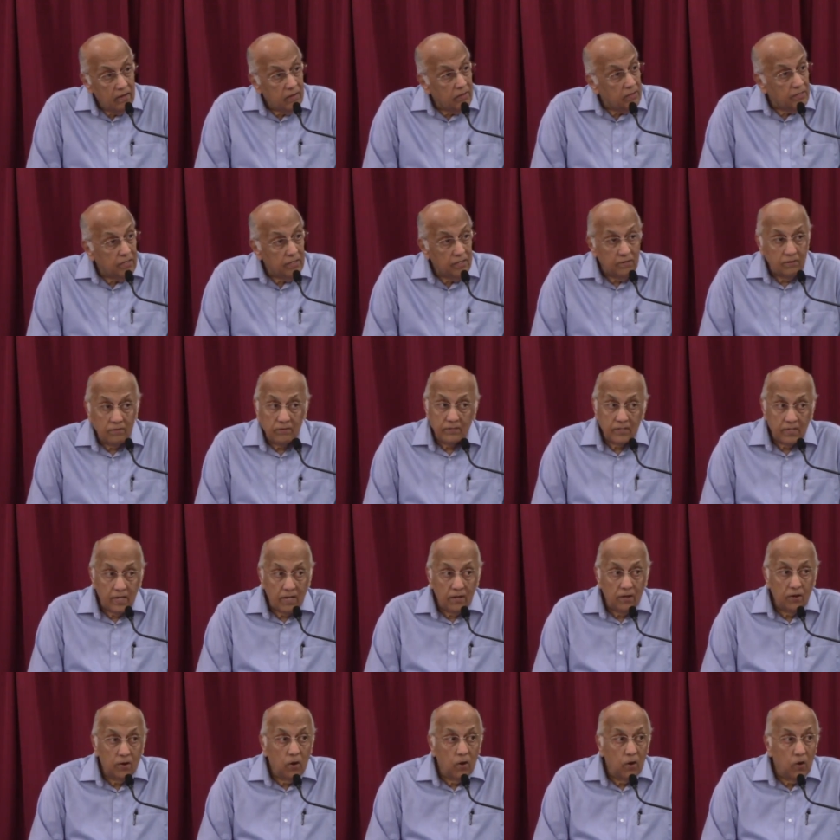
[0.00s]
And she could have
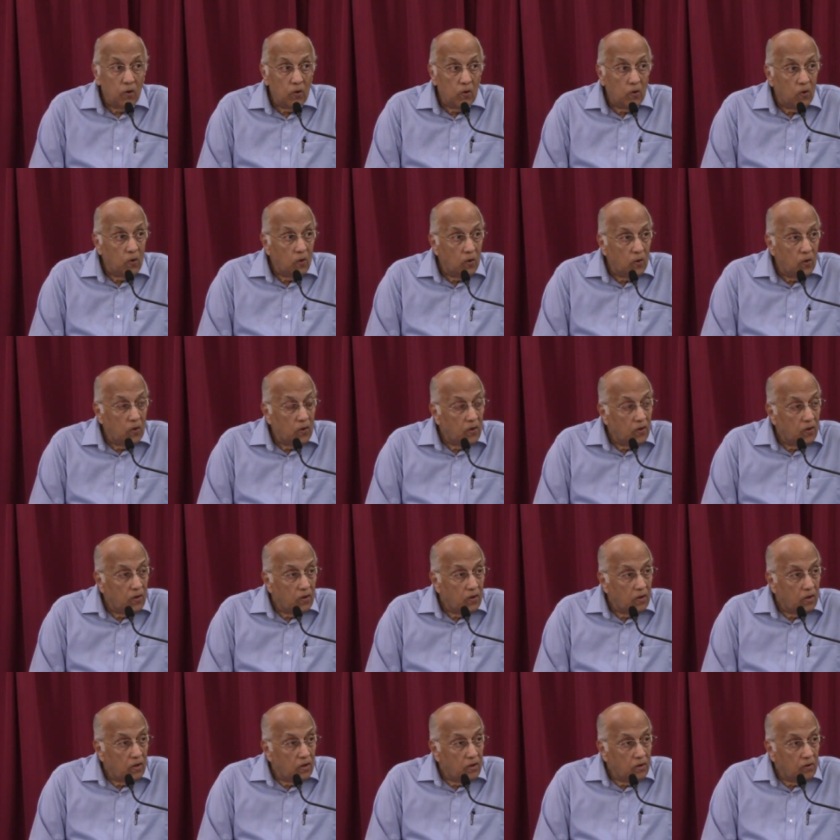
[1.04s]
said, No,
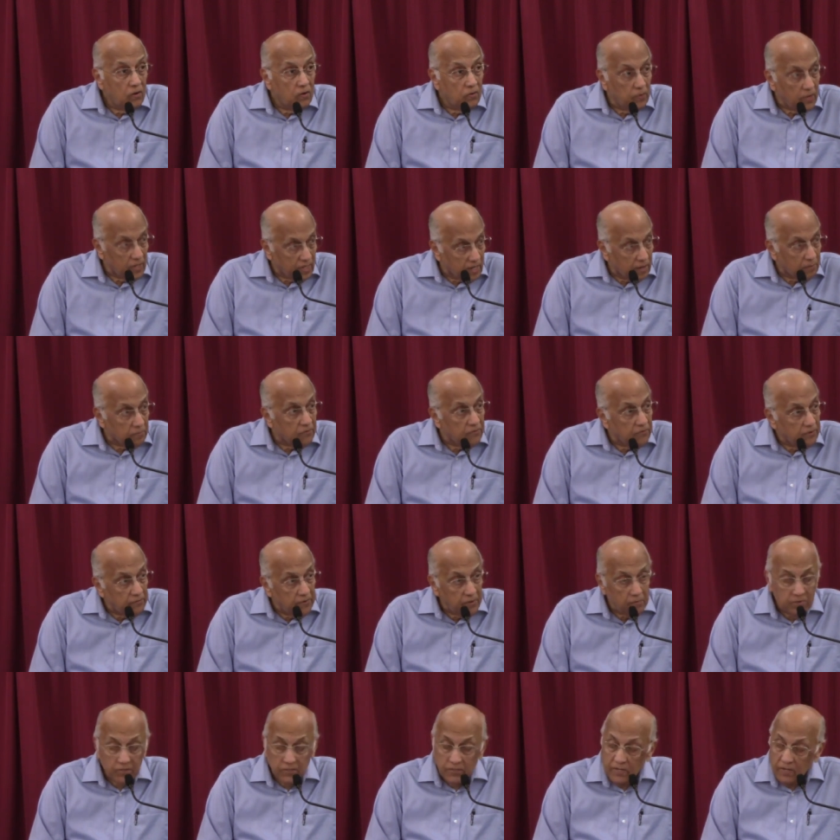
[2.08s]
we kept
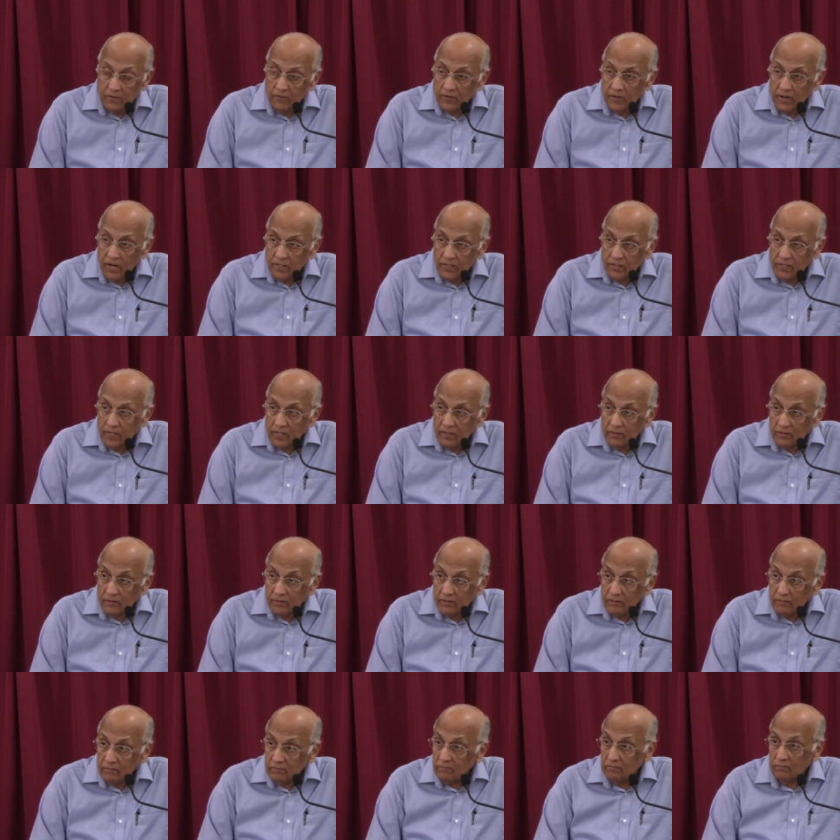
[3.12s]
50% for
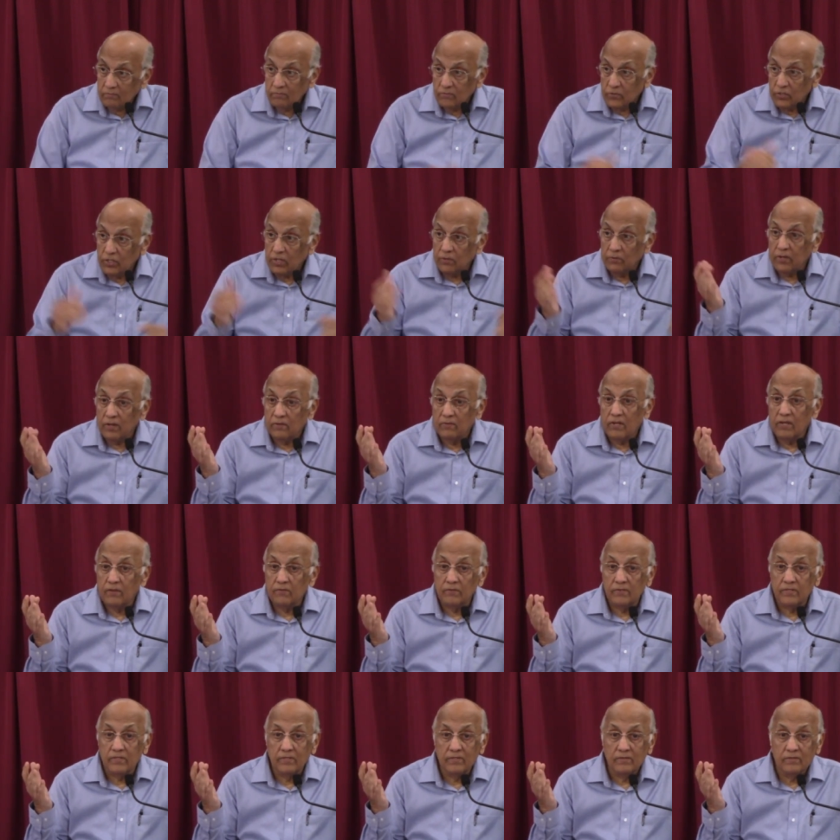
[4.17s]
ourselves. She would have
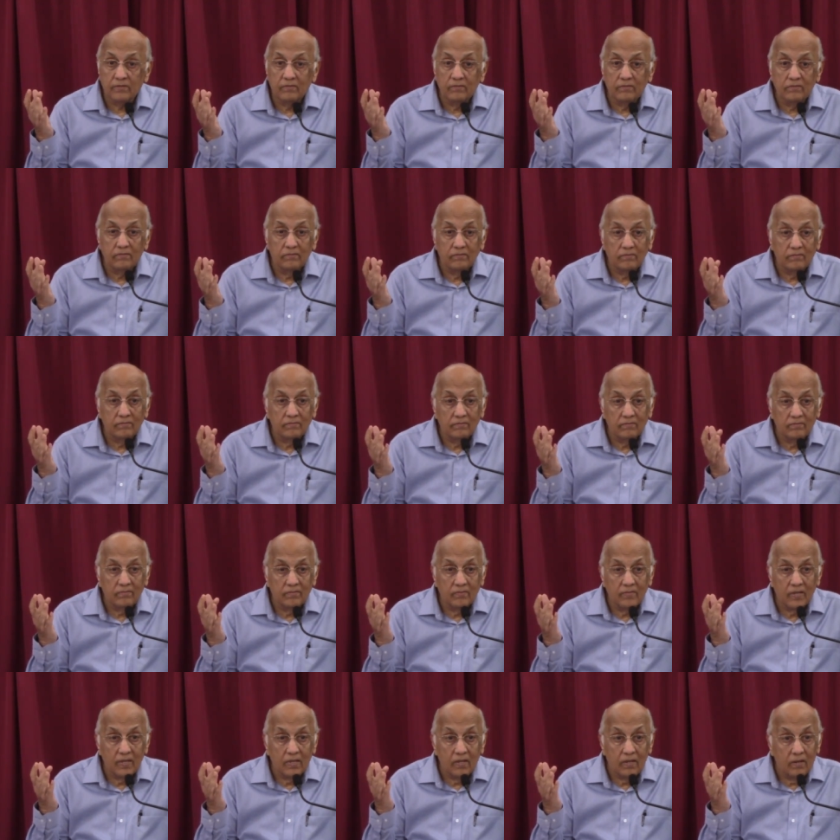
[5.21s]
lived.
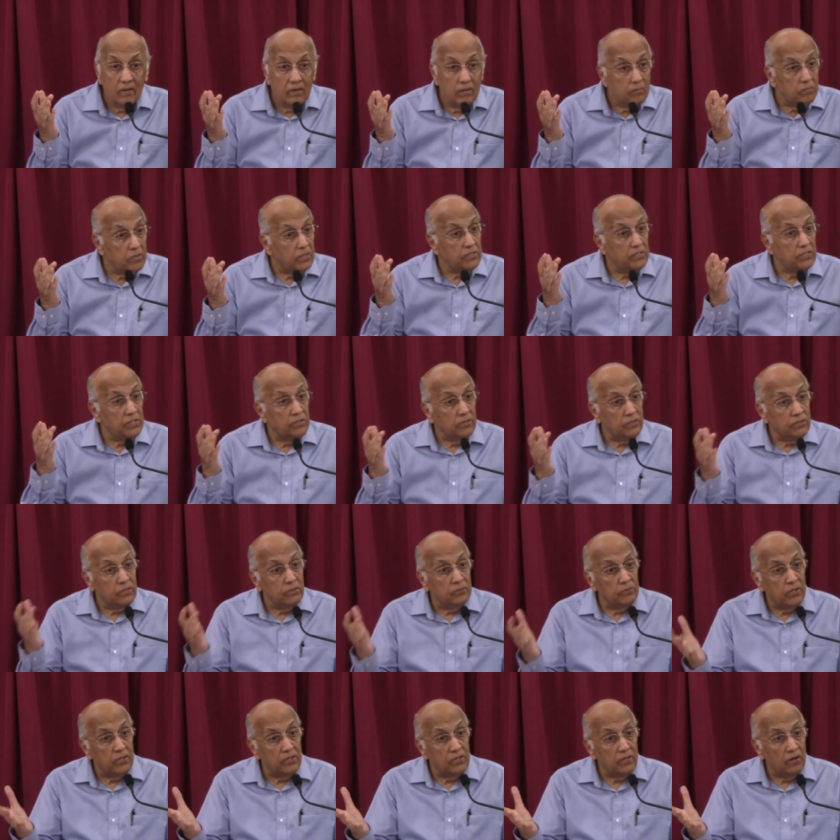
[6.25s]
But she
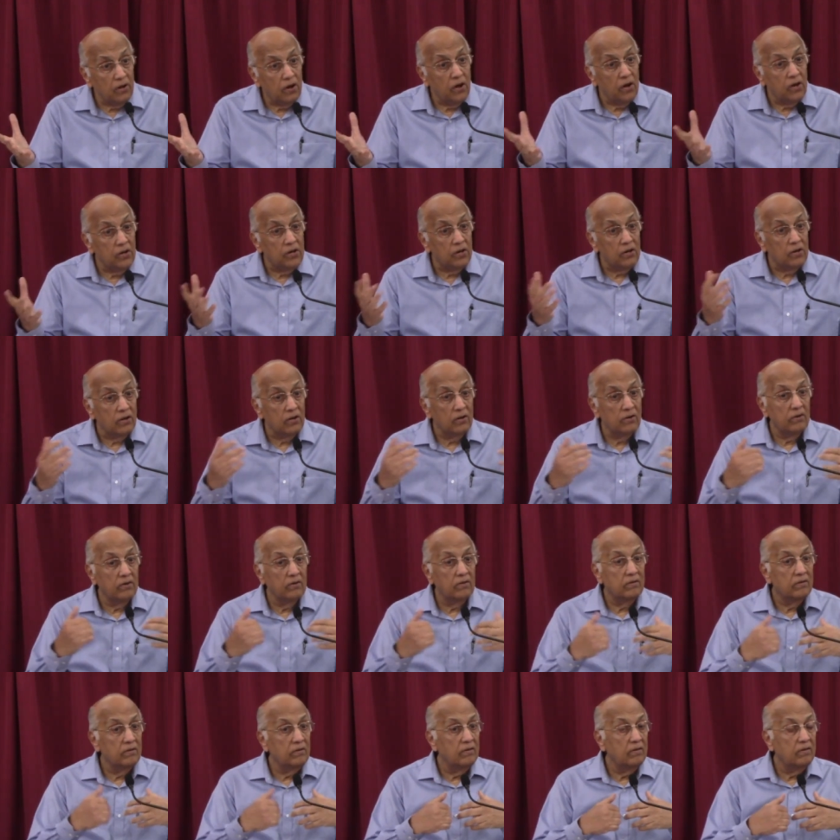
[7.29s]
also wanted honor.
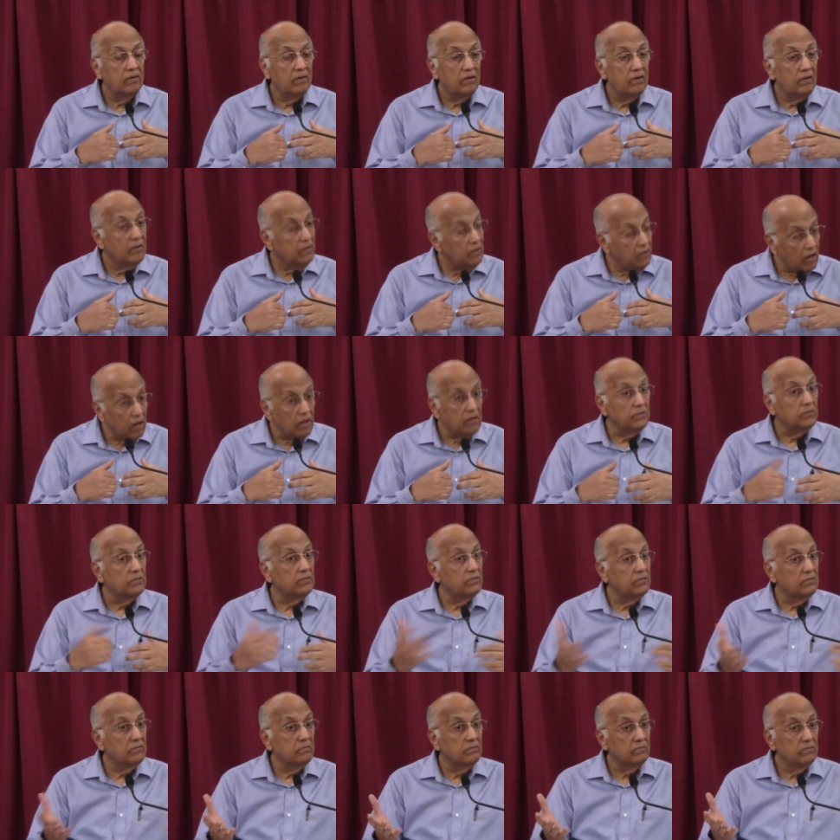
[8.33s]

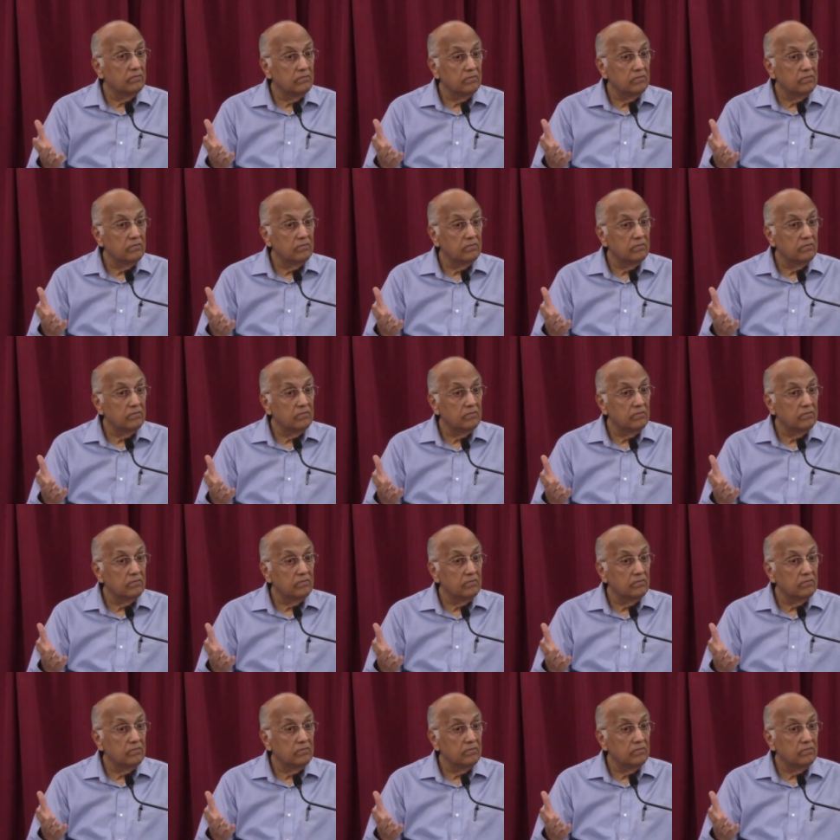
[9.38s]
Yes.